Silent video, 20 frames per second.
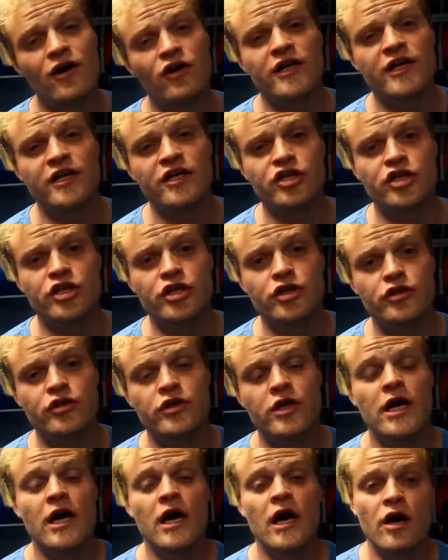now going to do
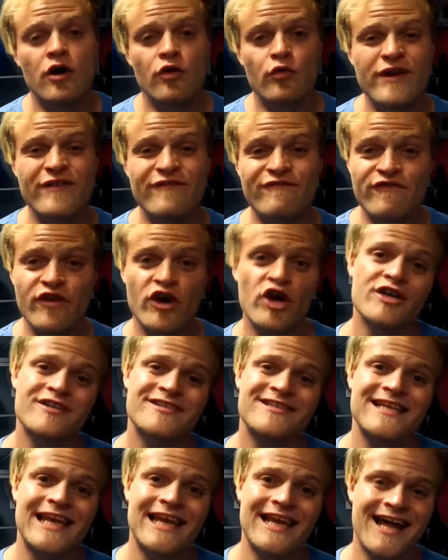
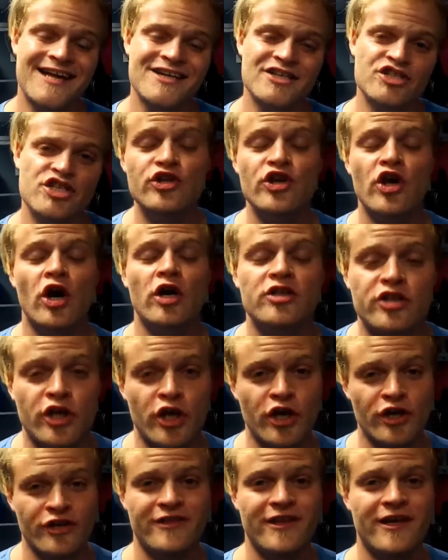reverse lunge not
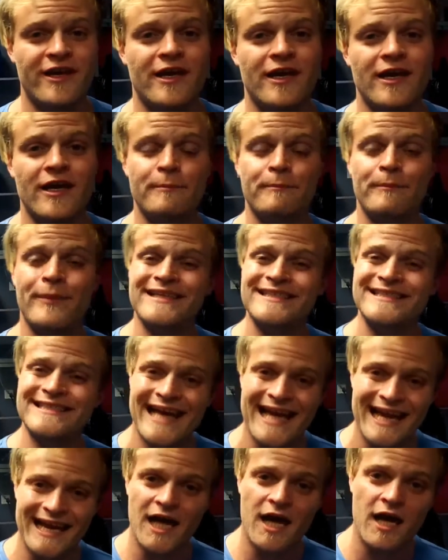hurt the
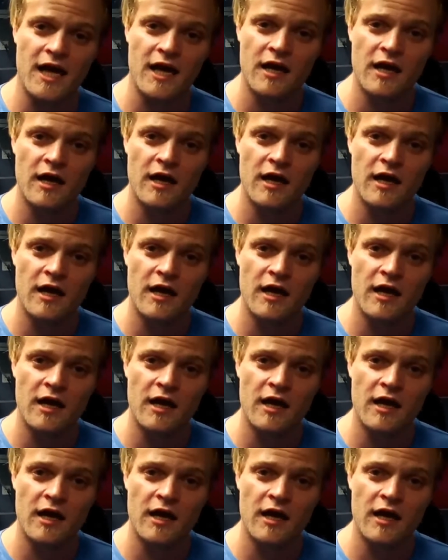patella.